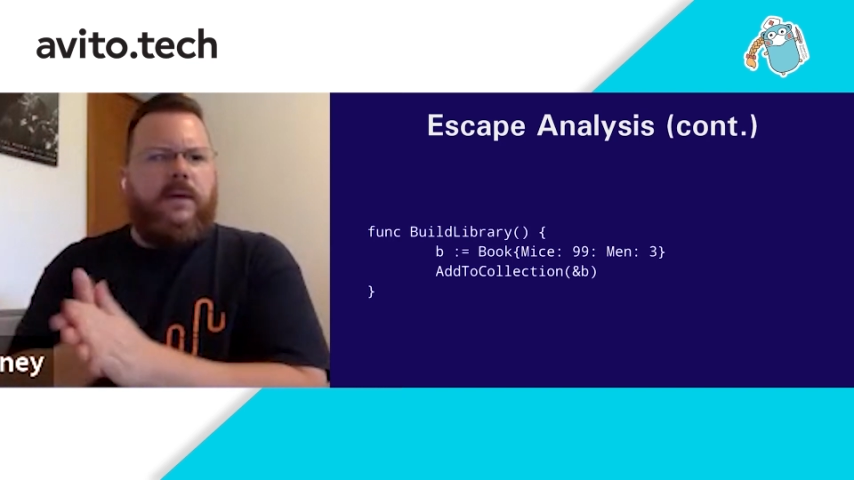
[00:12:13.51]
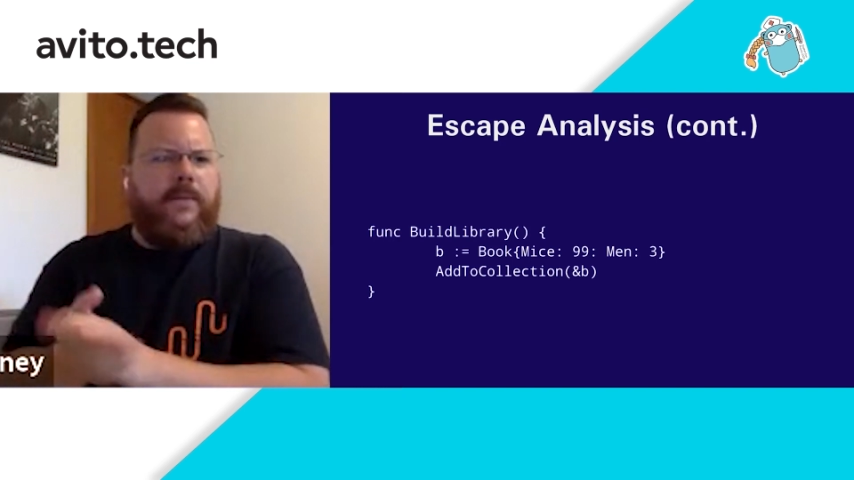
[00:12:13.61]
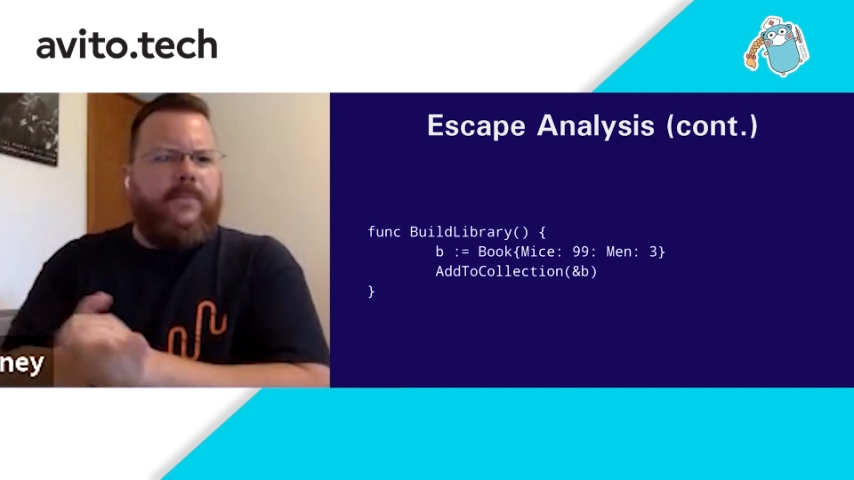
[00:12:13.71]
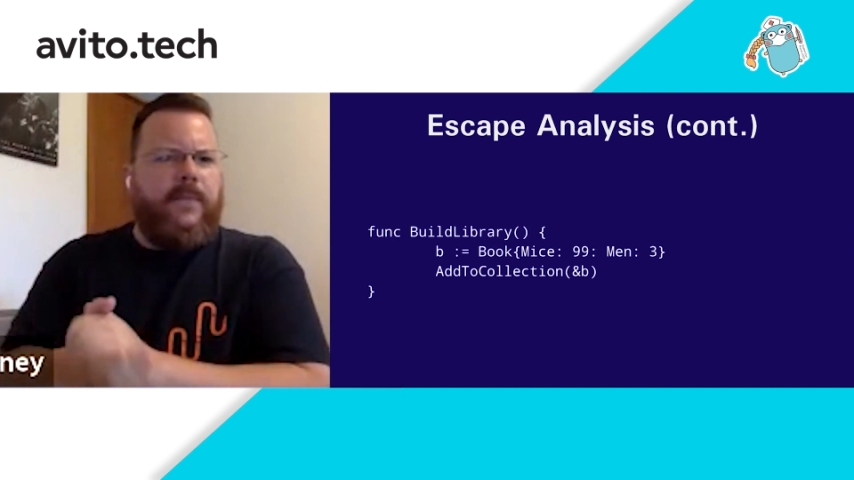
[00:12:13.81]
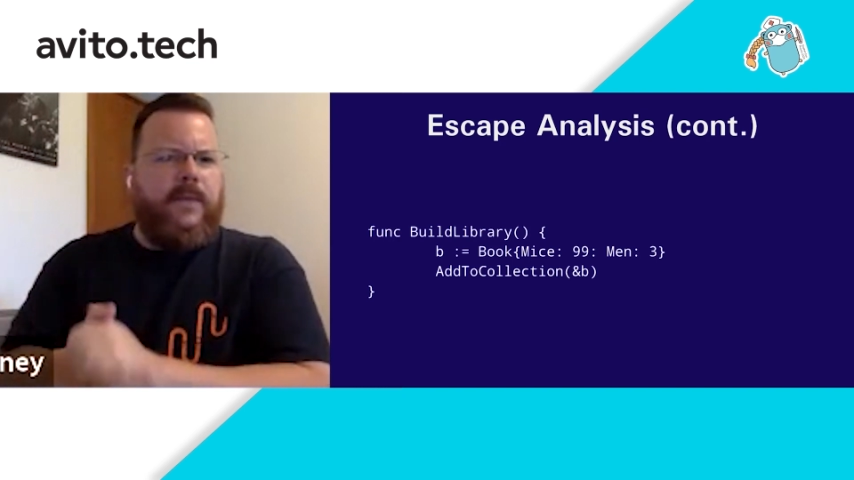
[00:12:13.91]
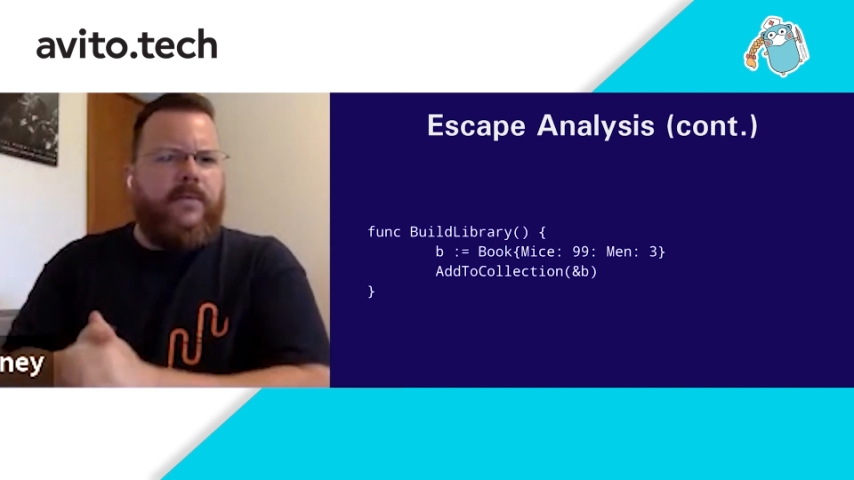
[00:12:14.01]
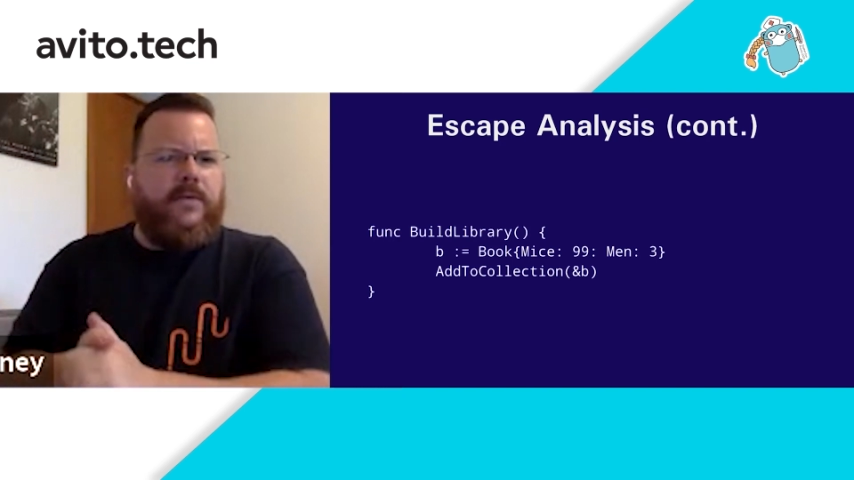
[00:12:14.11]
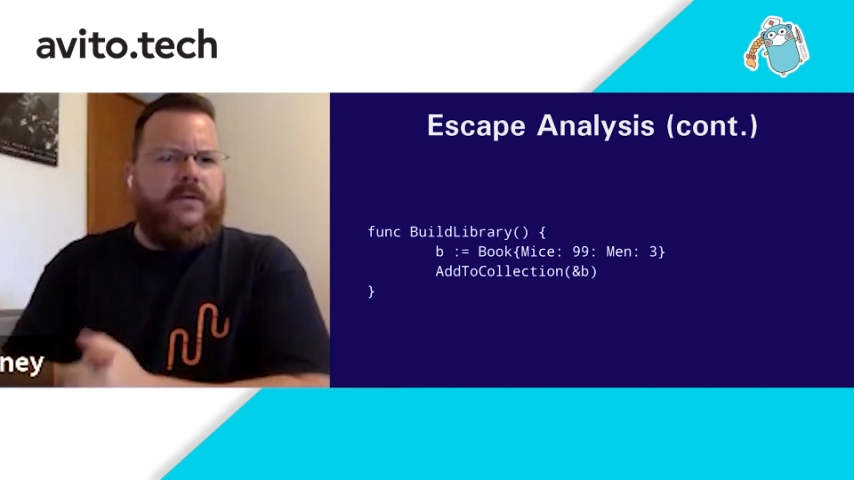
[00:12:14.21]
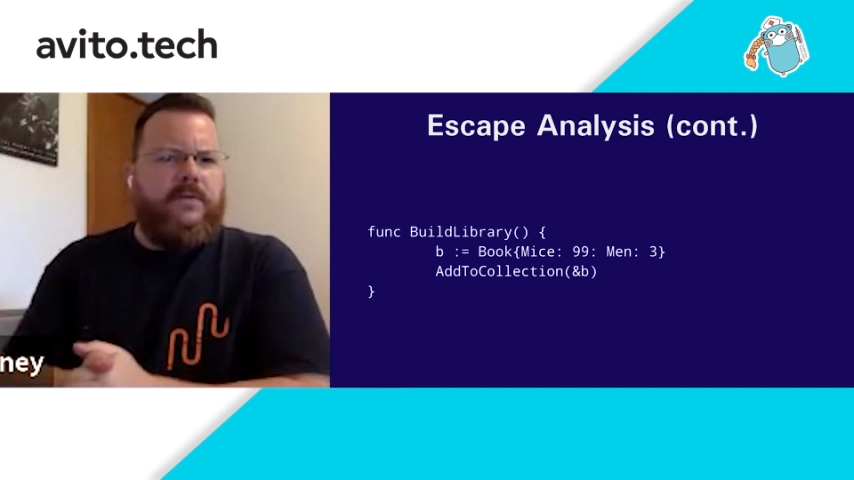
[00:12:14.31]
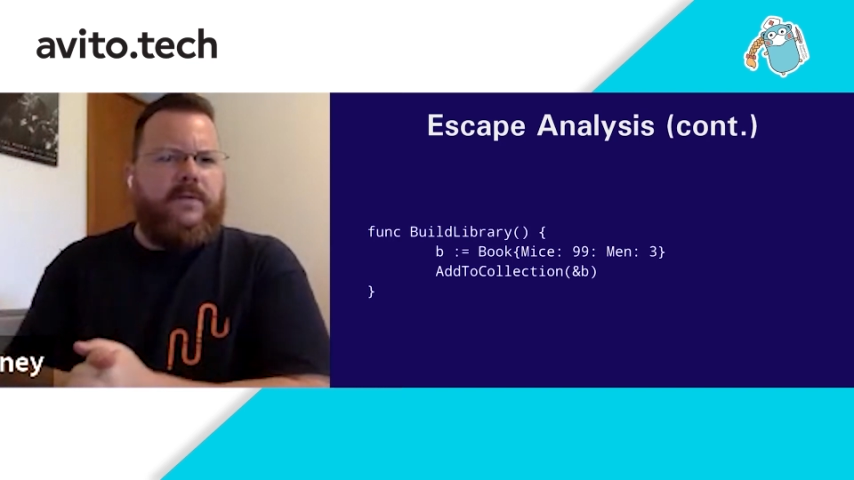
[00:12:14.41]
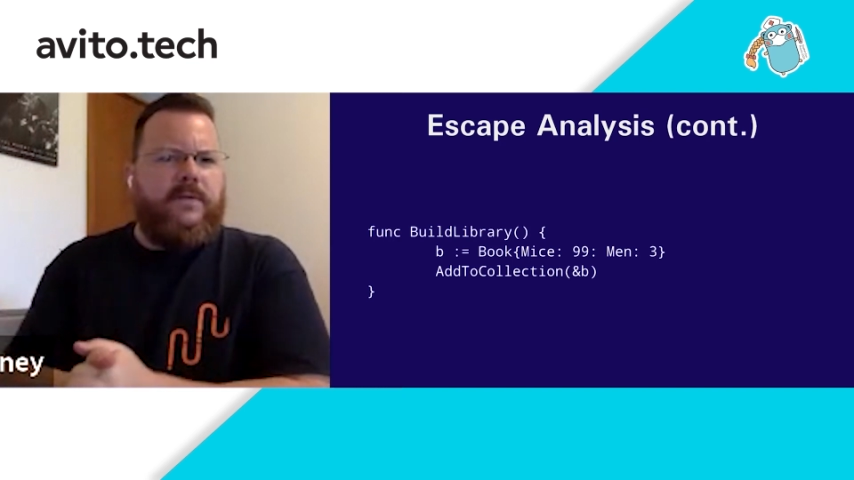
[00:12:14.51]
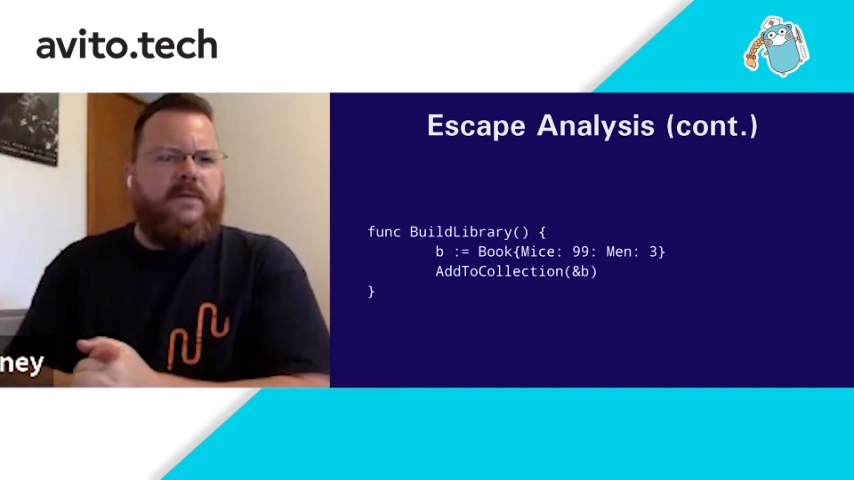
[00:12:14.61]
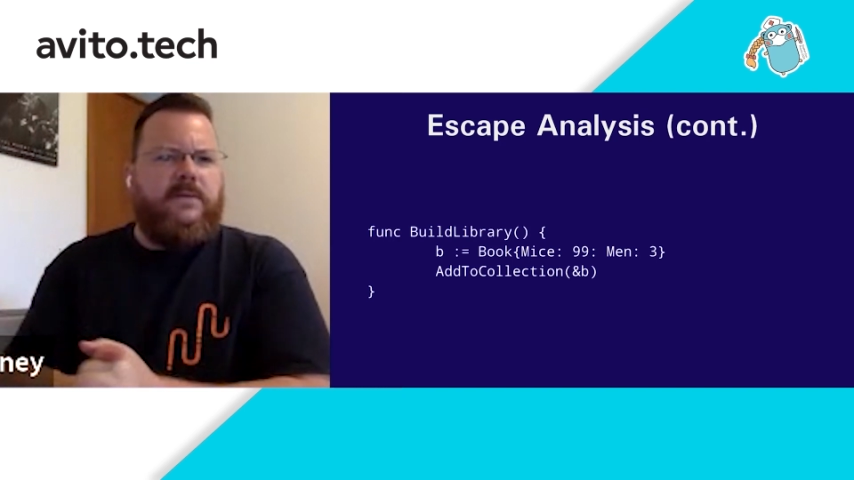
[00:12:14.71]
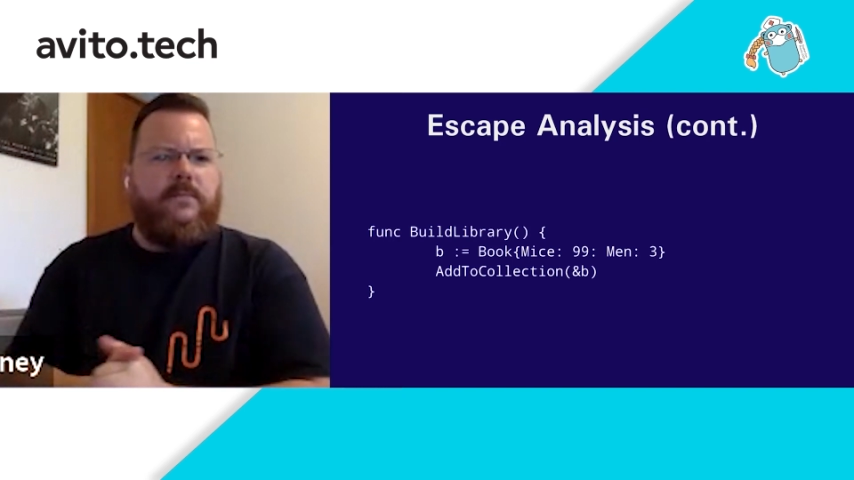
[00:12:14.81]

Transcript: of this.